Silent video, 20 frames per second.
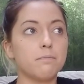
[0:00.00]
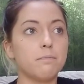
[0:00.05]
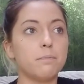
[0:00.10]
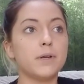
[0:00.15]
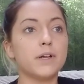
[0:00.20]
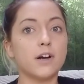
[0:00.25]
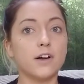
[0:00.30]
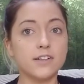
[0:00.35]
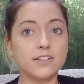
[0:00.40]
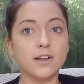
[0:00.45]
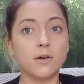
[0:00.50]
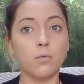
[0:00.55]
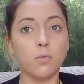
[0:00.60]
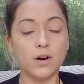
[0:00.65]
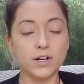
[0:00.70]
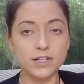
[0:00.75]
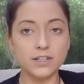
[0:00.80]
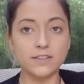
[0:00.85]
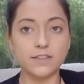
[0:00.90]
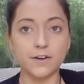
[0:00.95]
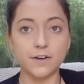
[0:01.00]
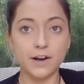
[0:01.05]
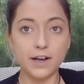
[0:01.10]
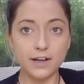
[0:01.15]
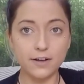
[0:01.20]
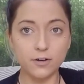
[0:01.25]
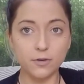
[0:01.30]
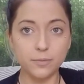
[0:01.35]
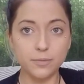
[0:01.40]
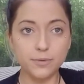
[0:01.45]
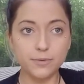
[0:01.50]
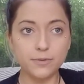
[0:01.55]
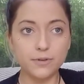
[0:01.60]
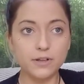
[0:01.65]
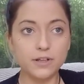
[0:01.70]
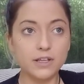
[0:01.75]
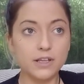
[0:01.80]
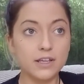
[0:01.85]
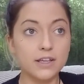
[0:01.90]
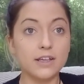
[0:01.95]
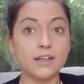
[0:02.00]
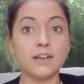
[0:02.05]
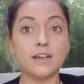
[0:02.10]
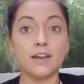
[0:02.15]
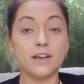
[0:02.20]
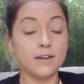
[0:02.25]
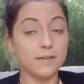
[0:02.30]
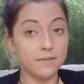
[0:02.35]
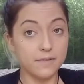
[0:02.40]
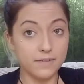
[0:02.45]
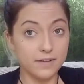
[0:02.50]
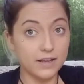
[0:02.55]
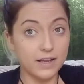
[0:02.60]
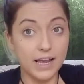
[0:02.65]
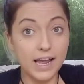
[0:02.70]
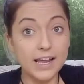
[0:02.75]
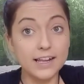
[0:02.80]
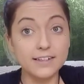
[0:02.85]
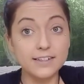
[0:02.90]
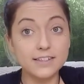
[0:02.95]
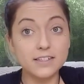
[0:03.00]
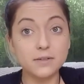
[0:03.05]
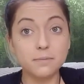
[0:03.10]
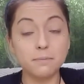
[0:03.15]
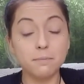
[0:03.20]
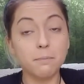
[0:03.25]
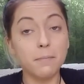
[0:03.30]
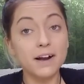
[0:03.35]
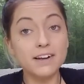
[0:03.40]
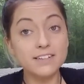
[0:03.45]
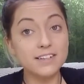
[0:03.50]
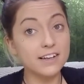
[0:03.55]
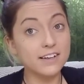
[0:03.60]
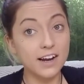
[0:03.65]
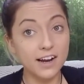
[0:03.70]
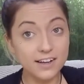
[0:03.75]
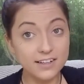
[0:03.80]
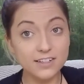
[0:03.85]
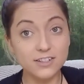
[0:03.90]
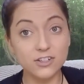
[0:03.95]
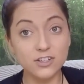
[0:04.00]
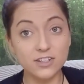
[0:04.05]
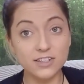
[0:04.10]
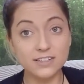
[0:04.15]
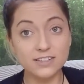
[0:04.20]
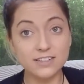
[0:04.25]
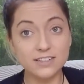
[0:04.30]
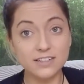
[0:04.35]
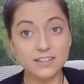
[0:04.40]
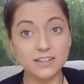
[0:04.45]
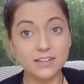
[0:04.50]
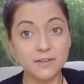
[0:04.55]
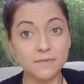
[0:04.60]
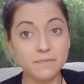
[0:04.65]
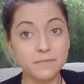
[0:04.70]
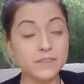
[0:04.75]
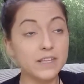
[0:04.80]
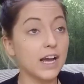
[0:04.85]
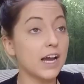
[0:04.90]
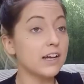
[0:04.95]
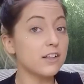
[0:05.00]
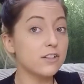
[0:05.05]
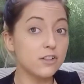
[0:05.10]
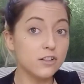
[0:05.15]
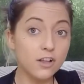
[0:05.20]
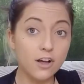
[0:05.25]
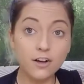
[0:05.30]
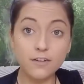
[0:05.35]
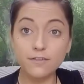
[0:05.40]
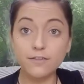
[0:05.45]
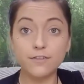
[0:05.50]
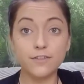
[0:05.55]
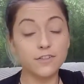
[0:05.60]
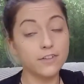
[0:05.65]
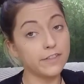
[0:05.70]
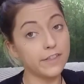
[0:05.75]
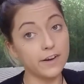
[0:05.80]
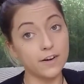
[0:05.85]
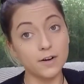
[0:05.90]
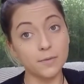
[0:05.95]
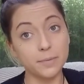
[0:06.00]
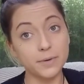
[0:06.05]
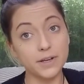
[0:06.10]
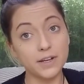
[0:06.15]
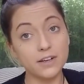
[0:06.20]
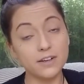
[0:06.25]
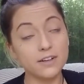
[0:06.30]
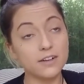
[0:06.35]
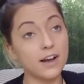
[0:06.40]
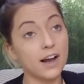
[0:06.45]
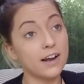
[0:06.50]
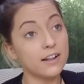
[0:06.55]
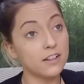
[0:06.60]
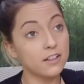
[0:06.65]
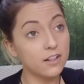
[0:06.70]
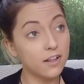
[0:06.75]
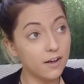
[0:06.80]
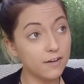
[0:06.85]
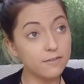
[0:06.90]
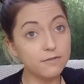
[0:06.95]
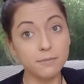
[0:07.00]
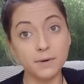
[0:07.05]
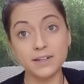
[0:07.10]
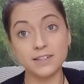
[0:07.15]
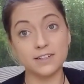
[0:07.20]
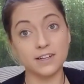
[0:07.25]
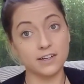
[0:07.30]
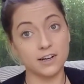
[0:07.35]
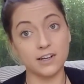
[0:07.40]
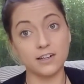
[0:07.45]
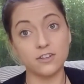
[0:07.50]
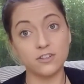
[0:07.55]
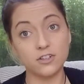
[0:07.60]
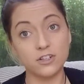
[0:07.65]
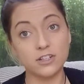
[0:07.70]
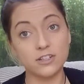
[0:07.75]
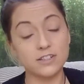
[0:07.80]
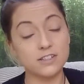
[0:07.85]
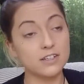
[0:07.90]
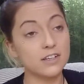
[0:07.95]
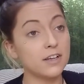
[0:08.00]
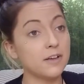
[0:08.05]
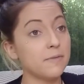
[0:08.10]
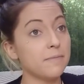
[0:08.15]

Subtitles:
because I wanted their help. Hence, my psychologist. I love therapy. I love my psychologist.